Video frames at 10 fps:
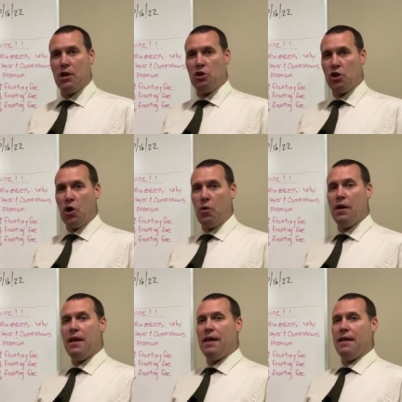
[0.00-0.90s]
So
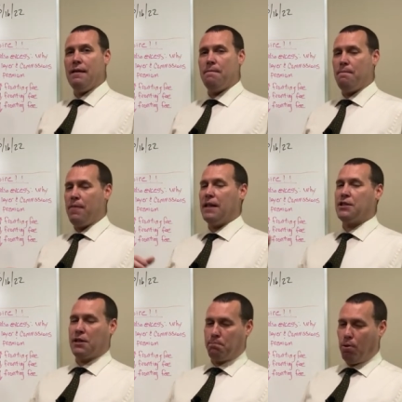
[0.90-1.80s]
that's
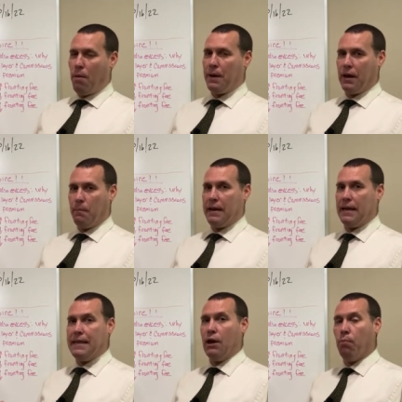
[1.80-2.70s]
probably going to be a
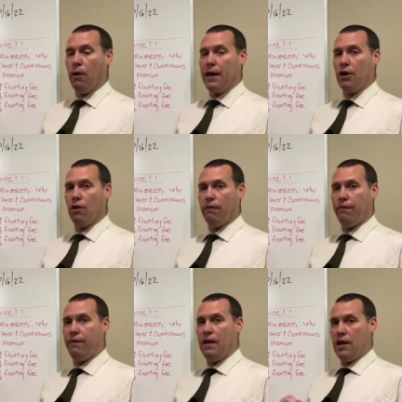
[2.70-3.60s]
deal breaker if